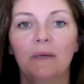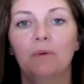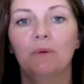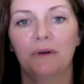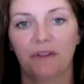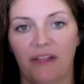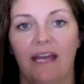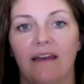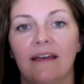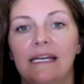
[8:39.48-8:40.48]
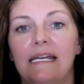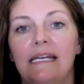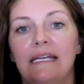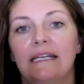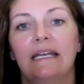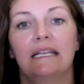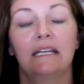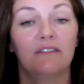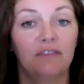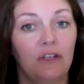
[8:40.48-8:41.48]
people will think
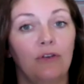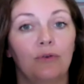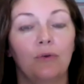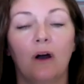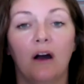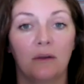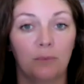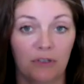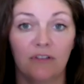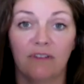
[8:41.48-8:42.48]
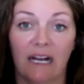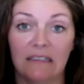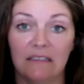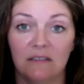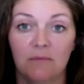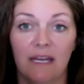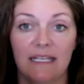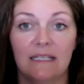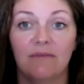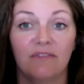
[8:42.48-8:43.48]
getting a view on a profile
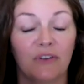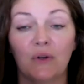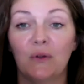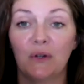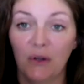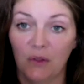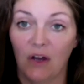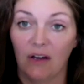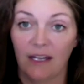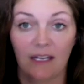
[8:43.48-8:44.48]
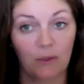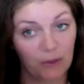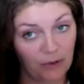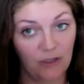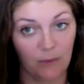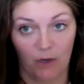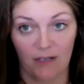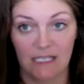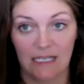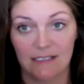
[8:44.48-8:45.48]
makes them further along in the recruiting
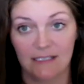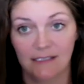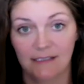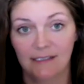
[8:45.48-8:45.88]
process.